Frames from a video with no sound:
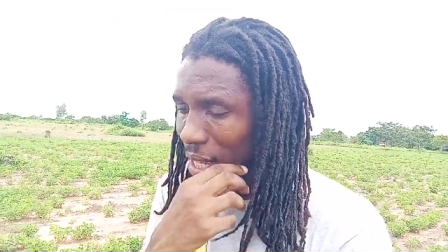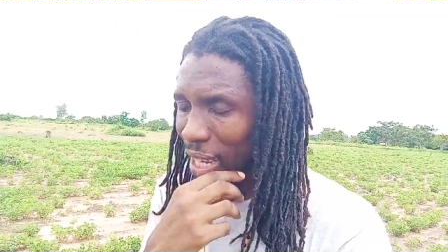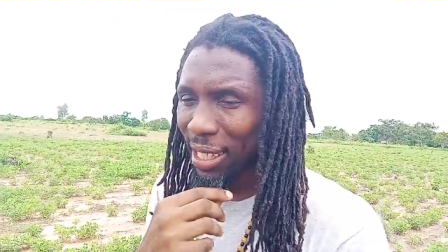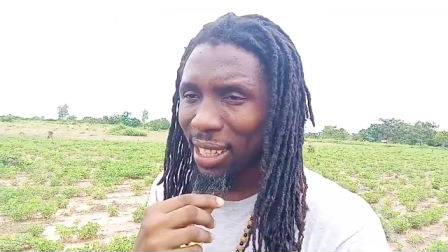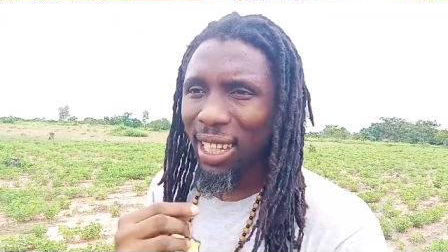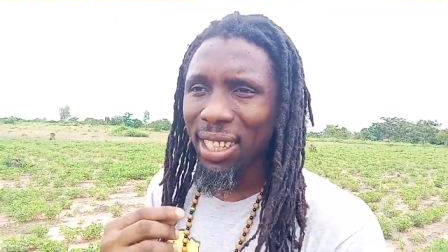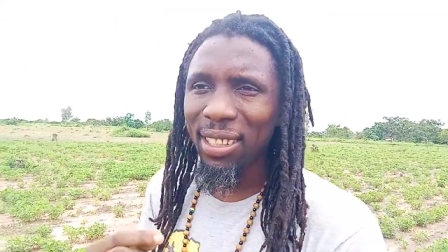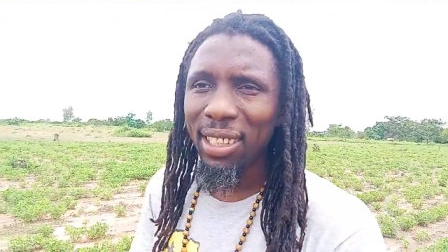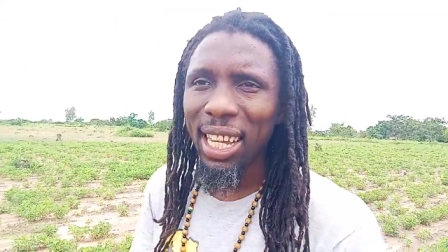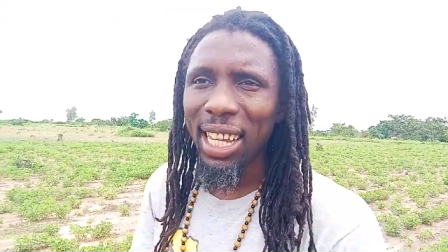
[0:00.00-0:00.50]

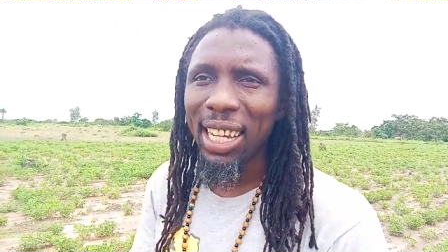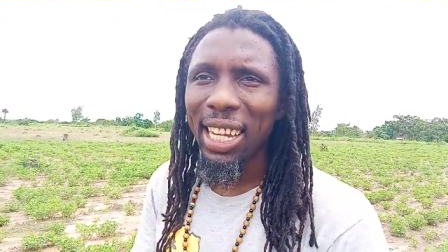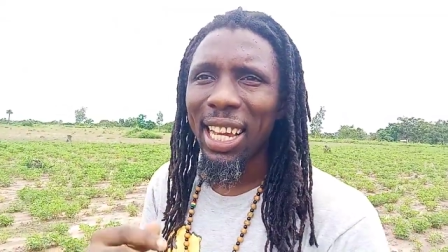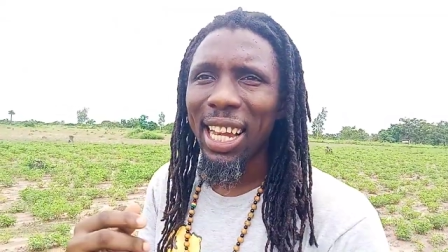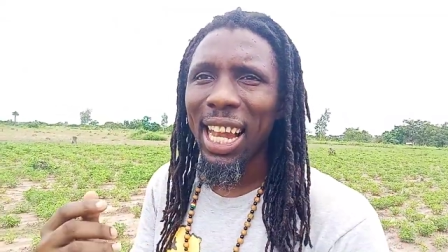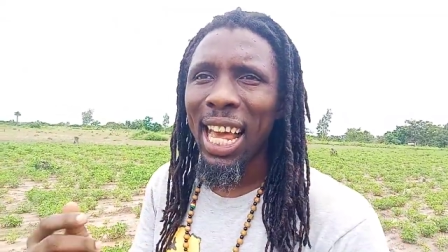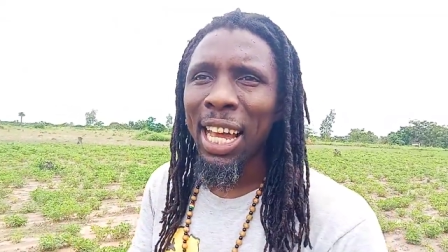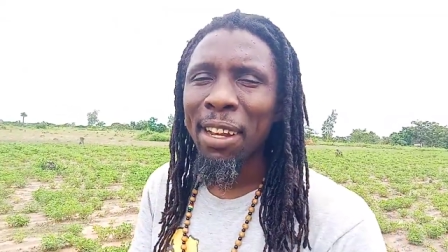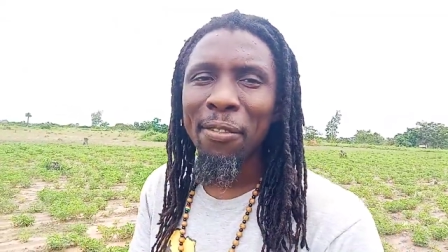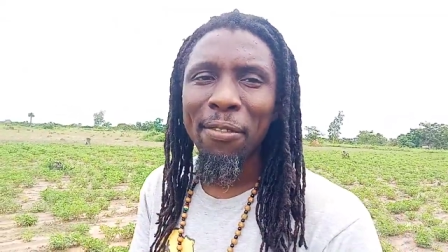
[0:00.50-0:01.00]
As I said,
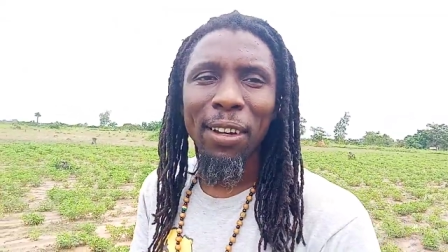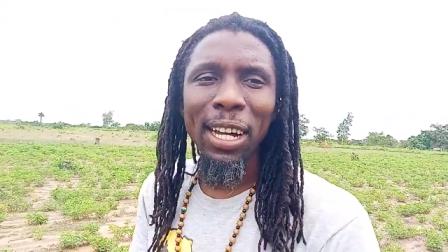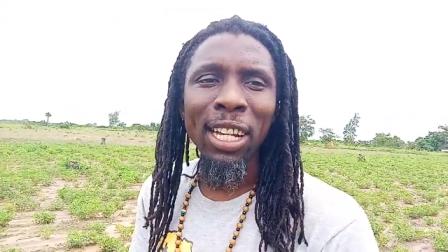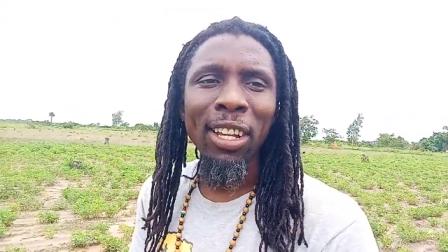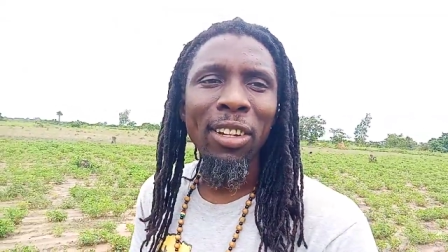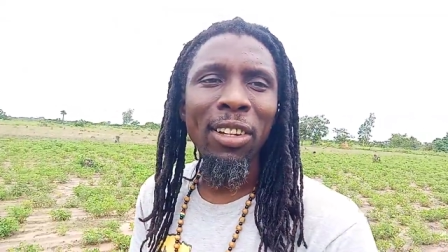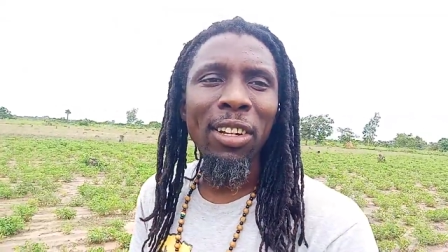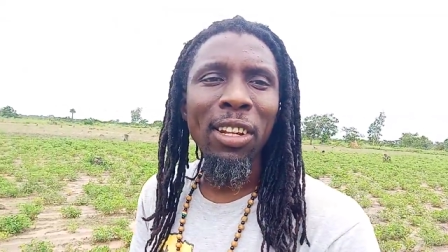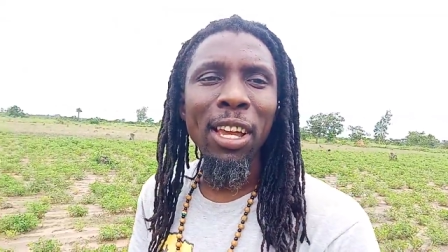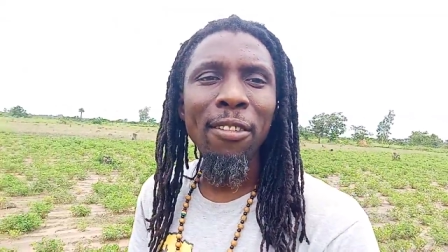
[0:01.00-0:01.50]
land
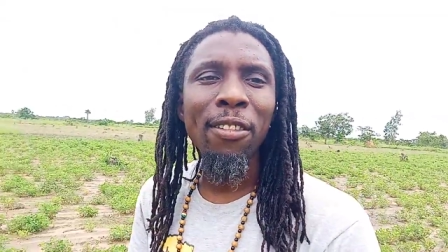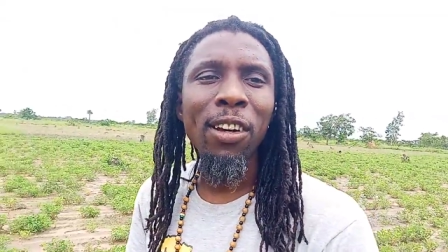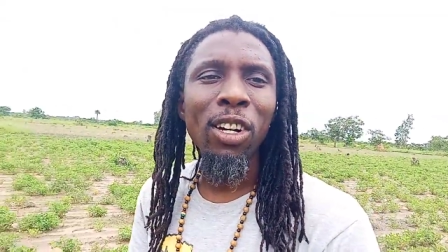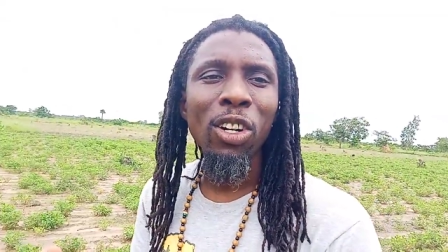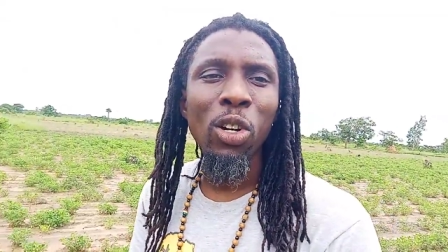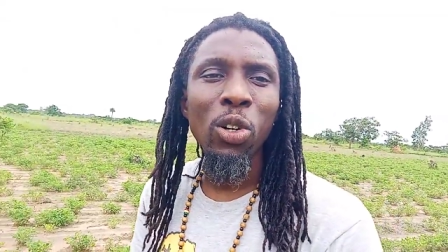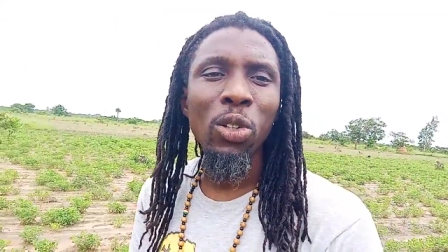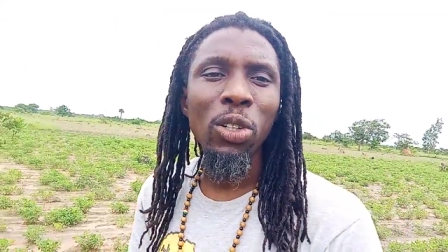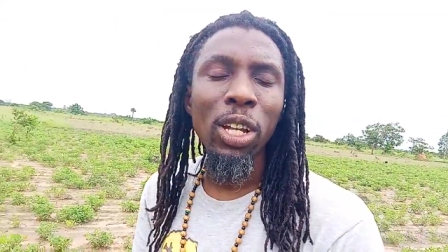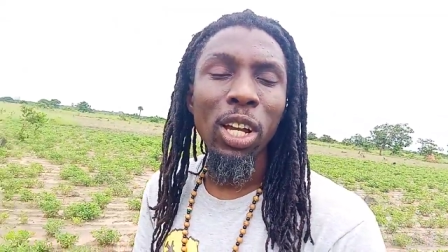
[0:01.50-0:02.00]
value never
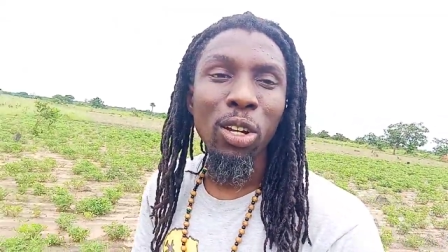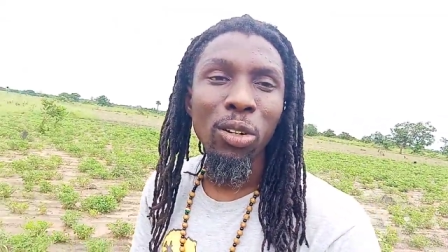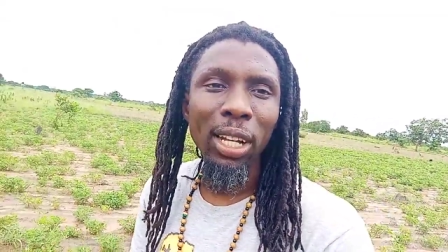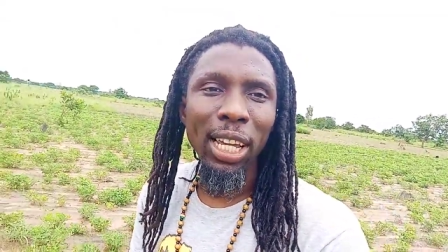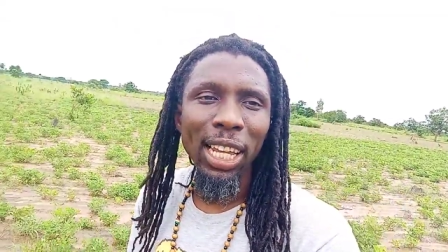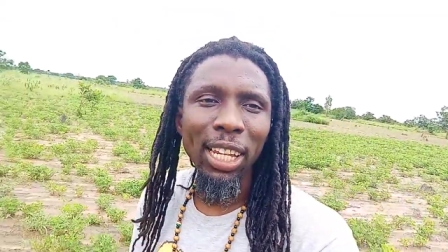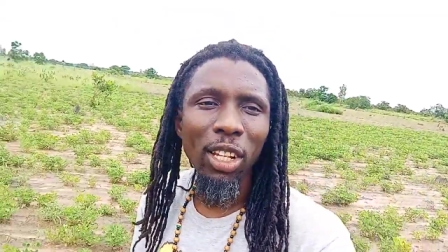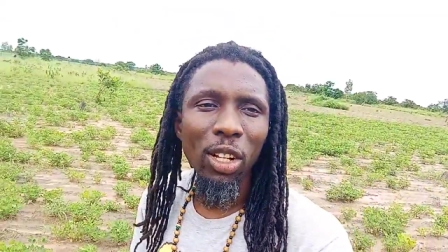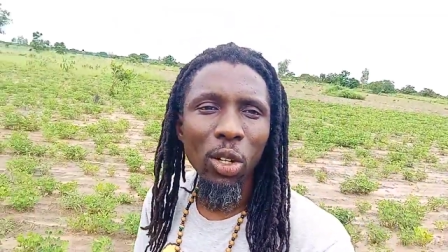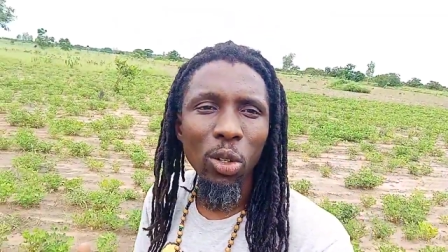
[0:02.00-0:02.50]
go down,
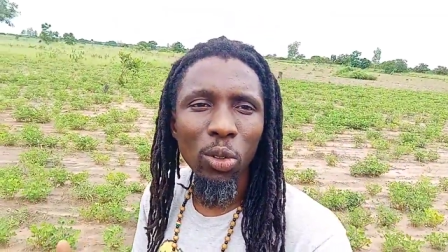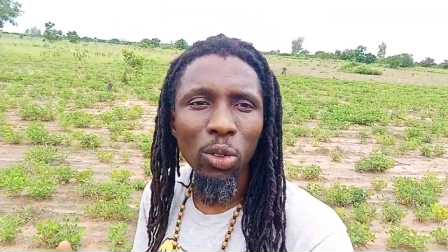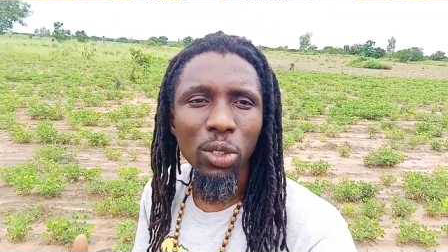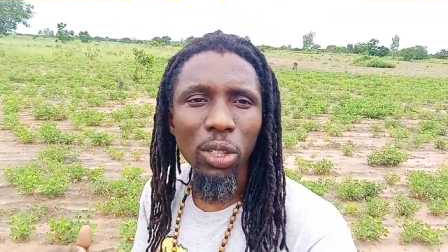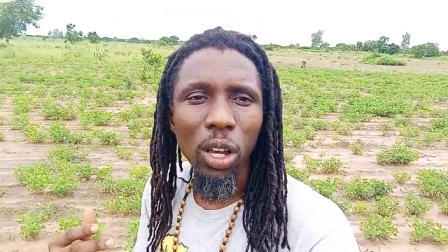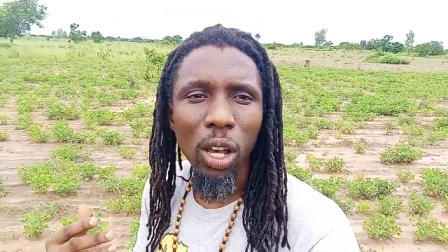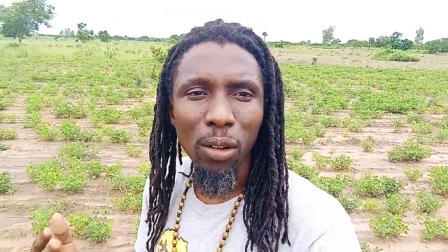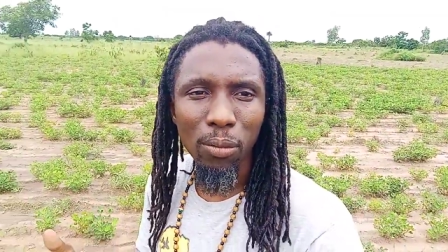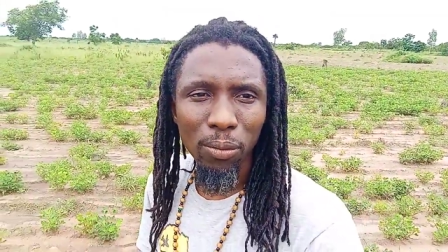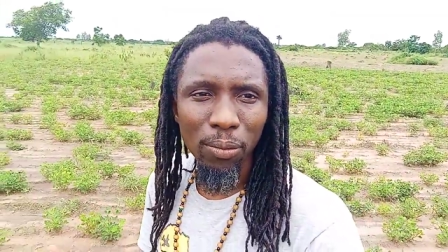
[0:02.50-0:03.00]
it
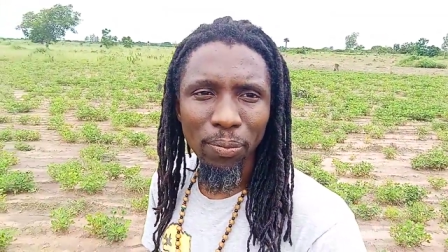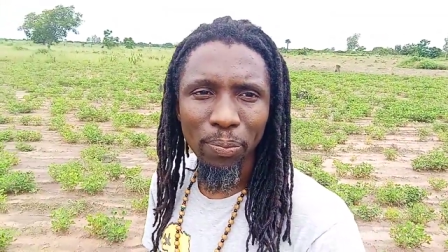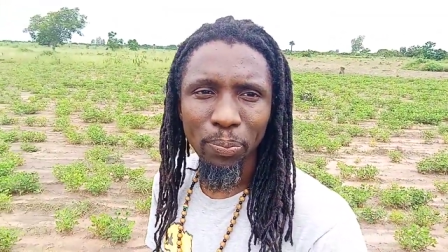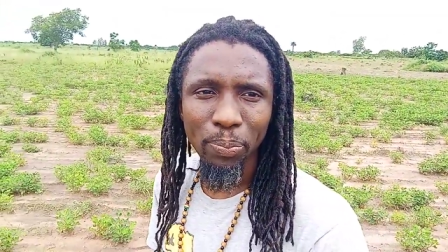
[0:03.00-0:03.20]
goes up.